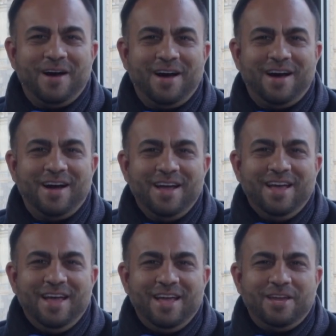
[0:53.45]
Uh,
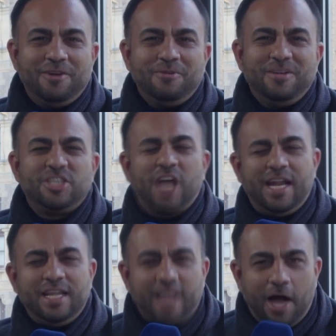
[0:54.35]
you know,
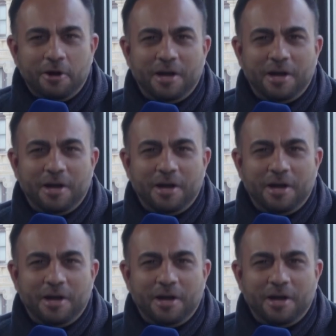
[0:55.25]
shining down